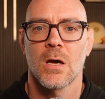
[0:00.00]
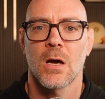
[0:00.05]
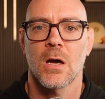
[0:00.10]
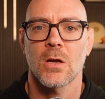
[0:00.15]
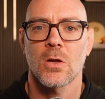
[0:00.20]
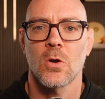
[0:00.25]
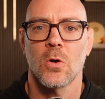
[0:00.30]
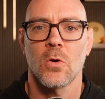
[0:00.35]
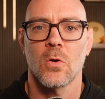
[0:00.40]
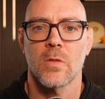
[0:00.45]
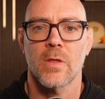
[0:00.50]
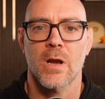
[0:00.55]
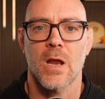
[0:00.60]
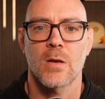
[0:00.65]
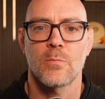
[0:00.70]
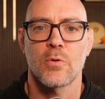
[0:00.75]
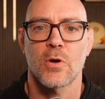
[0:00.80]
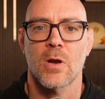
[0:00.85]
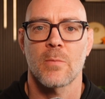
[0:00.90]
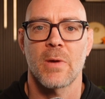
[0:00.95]
a goal that
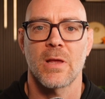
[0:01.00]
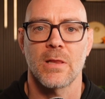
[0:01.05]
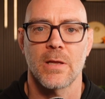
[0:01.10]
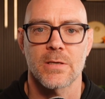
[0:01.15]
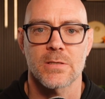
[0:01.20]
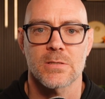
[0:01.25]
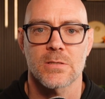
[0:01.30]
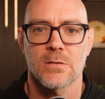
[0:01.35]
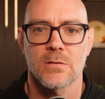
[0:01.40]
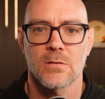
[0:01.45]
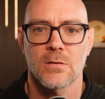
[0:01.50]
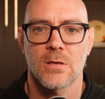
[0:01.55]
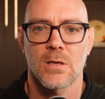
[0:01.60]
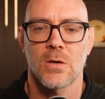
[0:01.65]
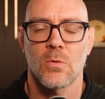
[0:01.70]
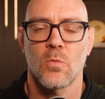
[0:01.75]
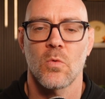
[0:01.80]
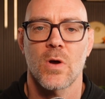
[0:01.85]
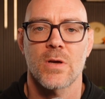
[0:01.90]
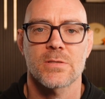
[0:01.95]
I'd put on my list.
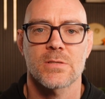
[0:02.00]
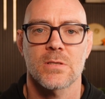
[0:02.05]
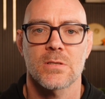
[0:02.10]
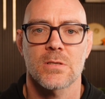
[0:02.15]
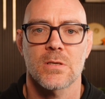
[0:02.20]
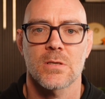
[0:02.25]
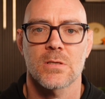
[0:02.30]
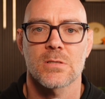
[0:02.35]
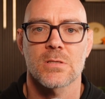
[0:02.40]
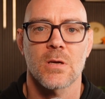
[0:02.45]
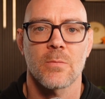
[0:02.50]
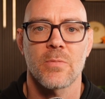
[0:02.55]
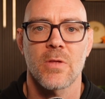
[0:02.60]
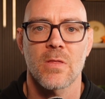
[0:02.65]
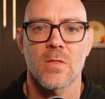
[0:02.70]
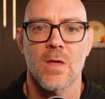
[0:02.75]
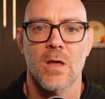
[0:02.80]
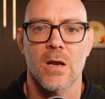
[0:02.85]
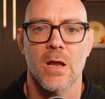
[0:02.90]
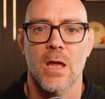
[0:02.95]
It wasn't
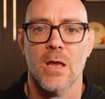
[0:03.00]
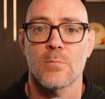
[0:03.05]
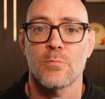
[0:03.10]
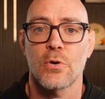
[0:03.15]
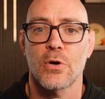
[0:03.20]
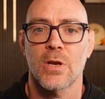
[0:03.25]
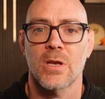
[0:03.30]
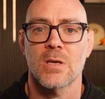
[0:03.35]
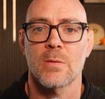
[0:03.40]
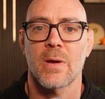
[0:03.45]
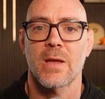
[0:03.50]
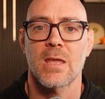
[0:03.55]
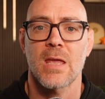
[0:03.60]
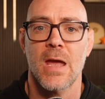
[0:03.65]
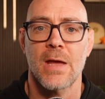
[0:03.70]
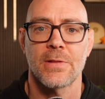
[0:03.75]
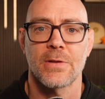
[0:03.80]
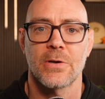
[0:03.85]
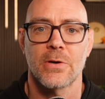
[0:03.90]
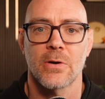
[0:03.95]
something that I had put into my
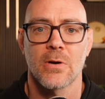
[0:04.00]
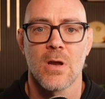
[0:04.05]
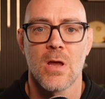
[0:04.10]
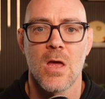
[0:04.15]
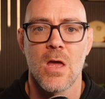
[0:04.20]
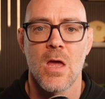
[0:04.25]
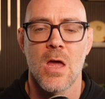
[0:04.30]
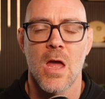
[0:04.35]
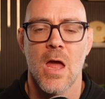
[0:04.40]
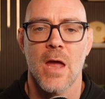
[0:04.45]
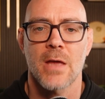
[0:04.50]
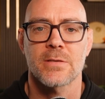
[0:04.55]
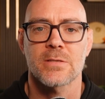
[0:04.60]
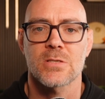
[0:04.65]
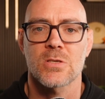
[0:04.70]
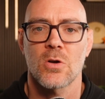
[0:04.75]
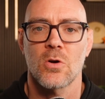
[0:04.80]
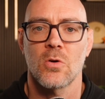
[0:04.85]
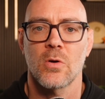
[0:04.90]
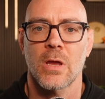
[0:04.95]
calendar. And
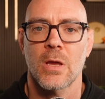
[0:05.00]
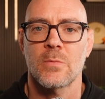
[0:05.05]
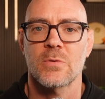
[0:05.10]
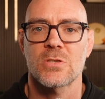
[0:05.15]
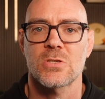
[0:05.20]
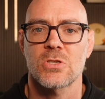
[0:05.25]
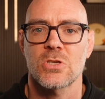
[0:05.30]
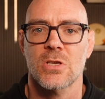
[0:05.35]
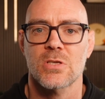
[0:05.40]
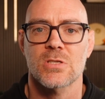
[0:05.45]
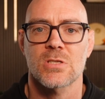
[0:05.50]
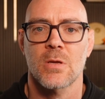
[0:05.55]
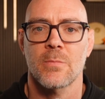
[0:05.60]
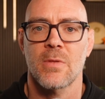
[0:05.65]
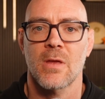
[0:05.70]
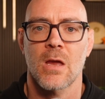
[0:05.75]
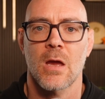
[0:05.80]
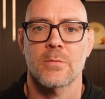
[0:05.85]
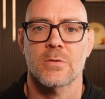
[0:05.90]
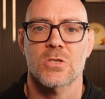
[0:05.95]
so it was just
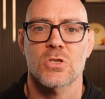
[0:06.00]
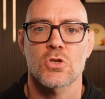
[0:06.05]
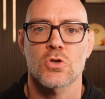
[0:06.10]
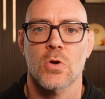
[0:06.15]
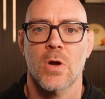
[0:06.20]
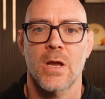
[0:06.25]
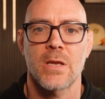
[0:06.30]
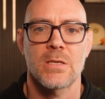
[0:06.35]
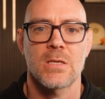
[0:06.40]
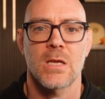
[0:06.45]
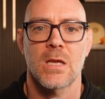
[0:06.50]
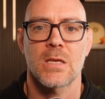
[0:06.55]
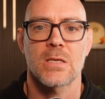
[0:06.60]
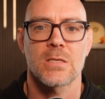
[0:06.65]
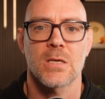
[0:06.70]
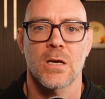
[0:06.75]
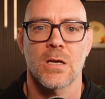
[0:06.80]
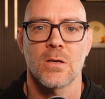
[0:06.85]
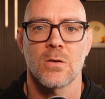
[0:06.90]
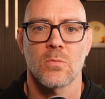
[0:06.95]
something I was trying to get
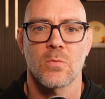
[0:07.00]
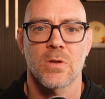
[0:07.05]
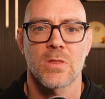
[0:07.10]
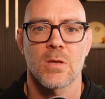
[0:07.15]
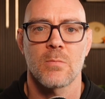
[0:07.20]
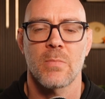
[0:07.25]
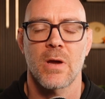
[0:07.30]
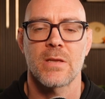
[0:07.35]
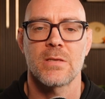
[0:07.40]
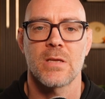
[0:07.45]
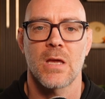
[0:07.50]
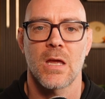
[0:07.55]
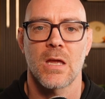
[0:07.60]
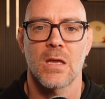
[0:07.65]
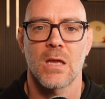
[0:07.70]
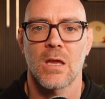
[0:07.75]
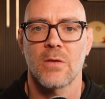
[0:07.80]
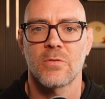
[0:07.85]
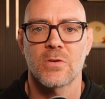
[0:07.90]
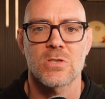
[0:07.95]
done within my
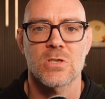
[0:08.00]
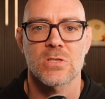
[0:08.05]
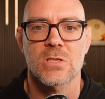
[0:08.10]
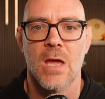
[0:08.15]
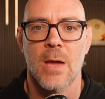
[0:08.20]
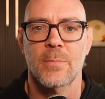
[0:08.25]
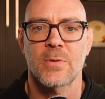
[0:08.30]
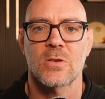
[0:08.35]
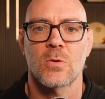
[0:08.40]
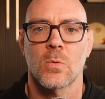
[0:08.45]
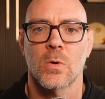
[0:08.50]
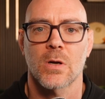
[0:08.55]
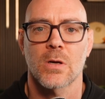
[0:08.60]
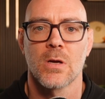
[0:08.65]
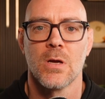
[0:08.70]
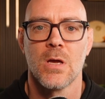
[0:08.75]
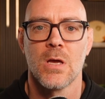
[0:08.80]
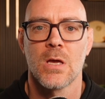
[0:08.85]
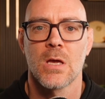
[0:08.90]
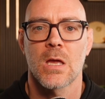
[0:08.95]
day if it just happened to
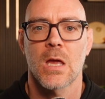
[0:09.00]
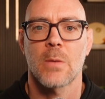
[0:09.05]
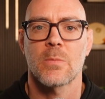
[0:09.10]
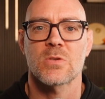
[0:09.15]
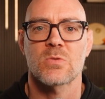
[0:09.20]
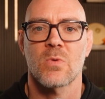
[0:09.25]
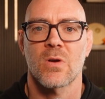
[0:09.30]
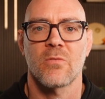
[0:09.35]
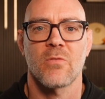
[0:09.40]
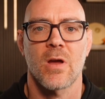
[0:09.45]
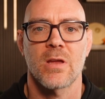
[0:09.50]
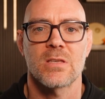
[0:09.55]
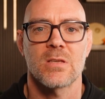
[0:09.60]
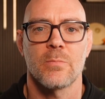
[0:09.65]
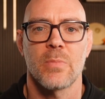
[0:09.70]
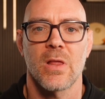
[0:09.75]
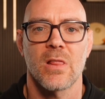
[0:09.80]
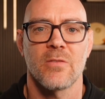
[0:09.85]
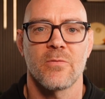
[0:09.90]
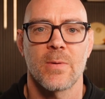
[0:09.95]
work. It was one of my
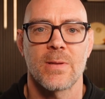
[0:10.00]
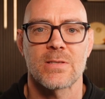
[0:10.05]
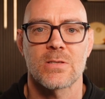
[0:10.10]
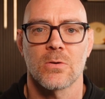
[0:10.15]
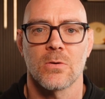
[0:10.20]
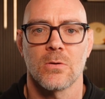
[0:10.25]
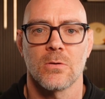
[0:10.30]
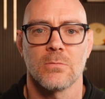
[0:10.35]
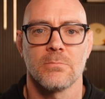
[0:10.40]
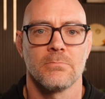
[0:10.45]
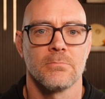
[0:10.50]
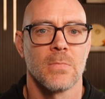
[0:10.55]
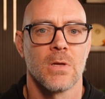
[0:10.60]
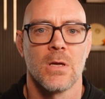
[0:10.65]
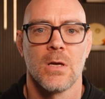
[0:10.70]
developmental